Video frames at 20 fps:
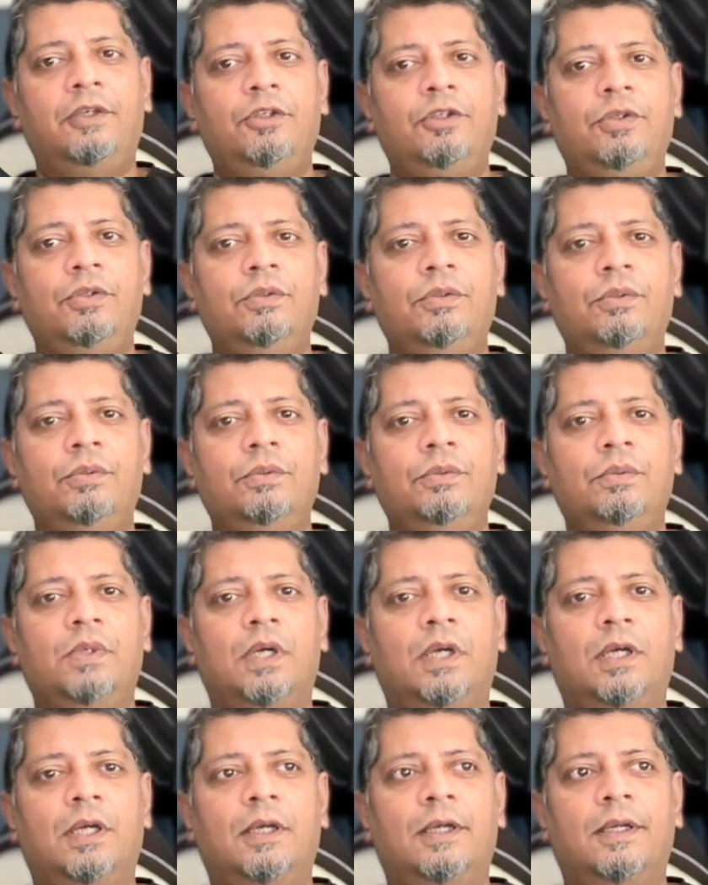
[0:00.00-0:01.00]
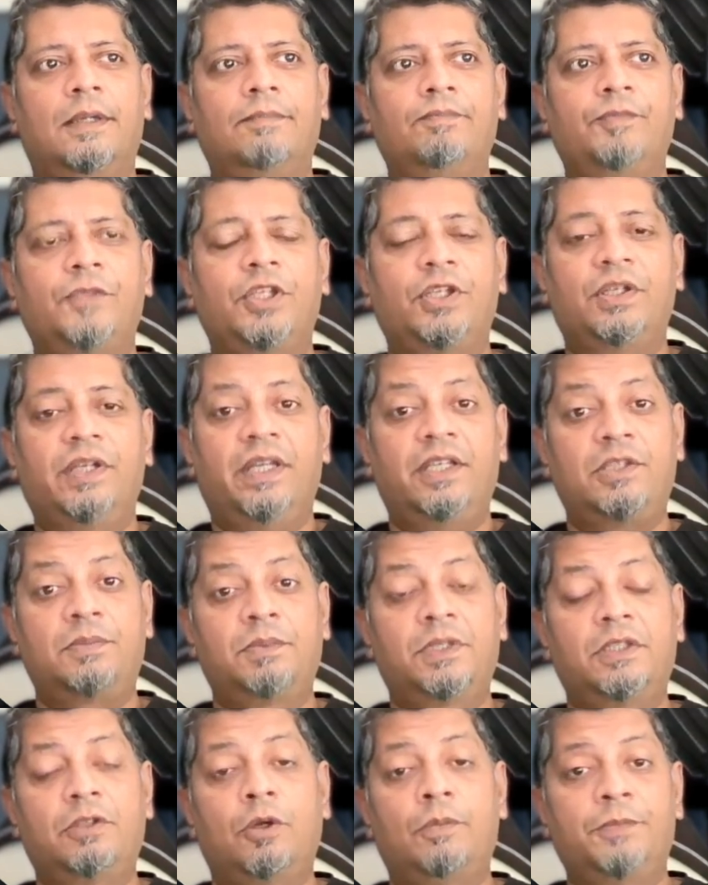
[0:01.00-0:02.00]
the condensed
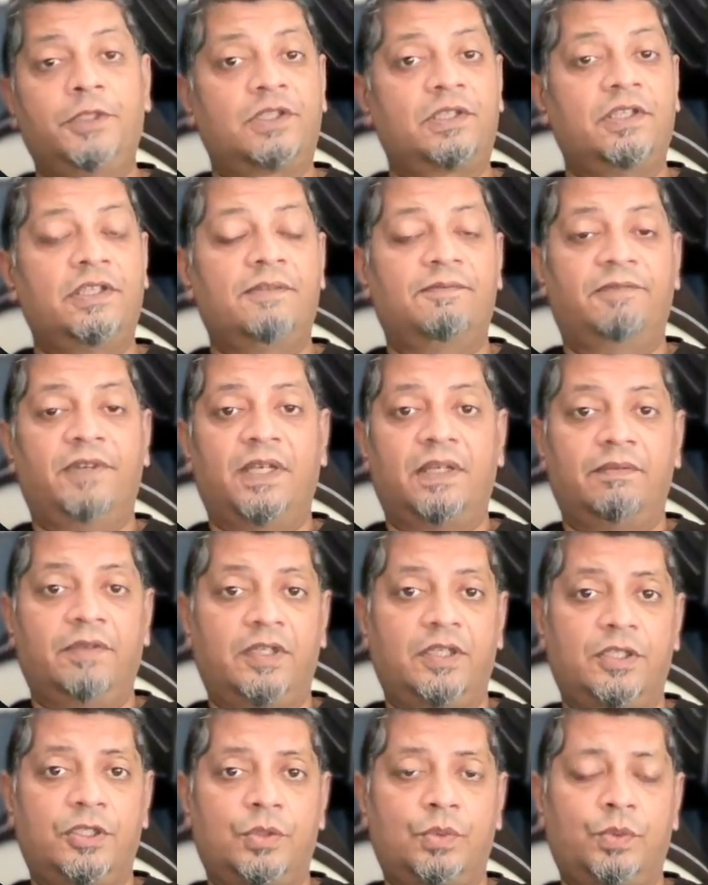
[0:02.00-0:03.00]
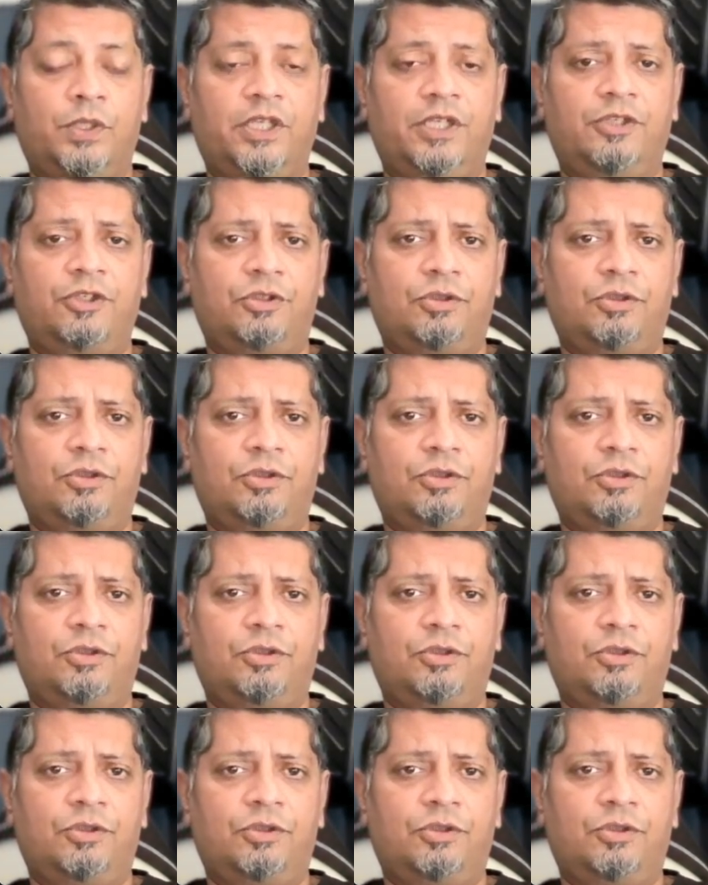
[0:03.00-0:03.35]
milk obviously is very, very sweet.